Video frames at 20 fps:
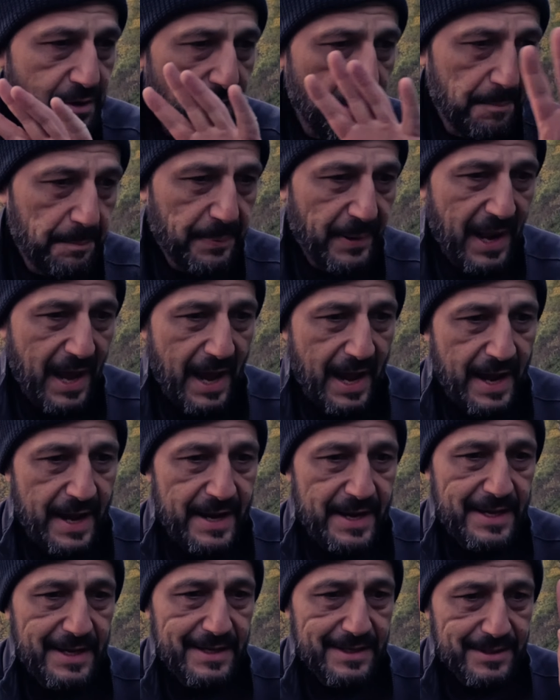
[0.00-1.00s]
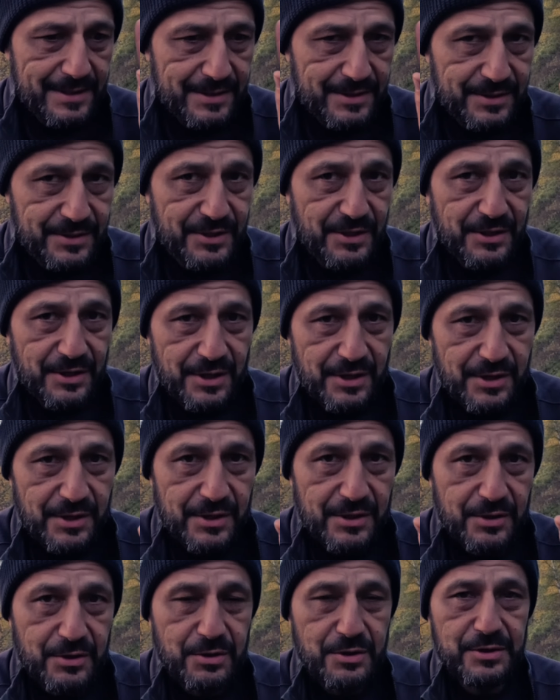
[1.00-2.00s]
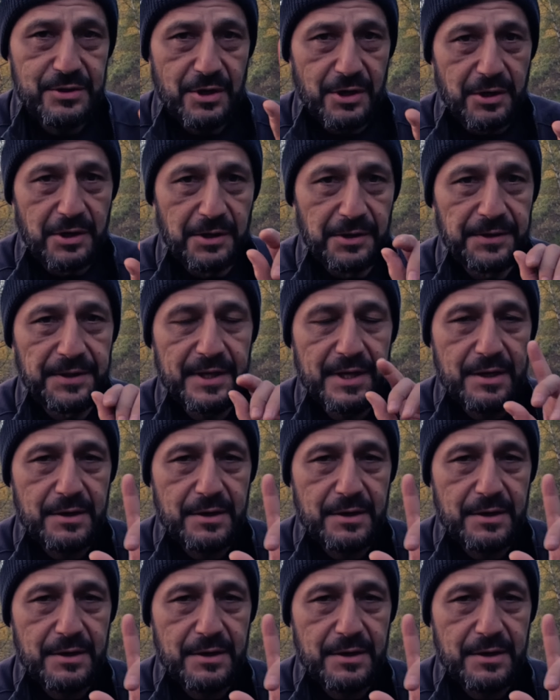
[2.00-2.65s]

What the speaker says: apply the good old